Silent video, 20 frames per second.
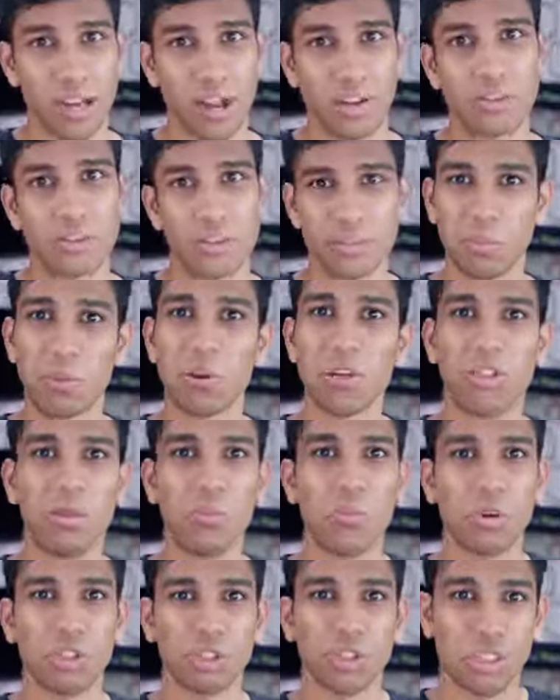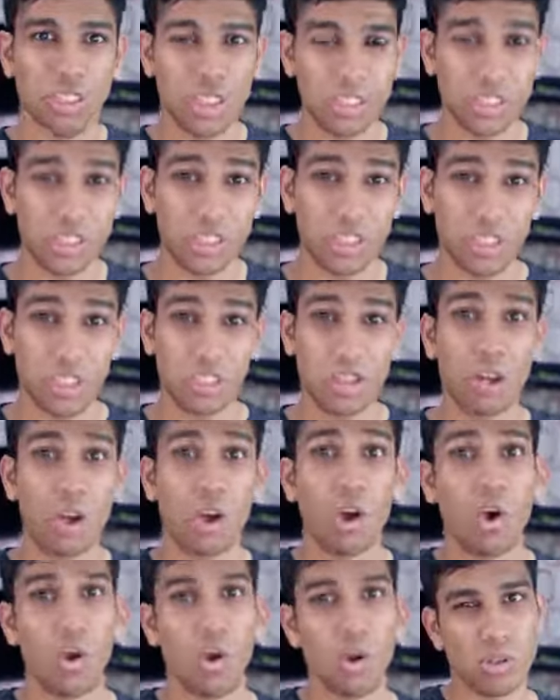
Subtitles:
Now this is the more traditional,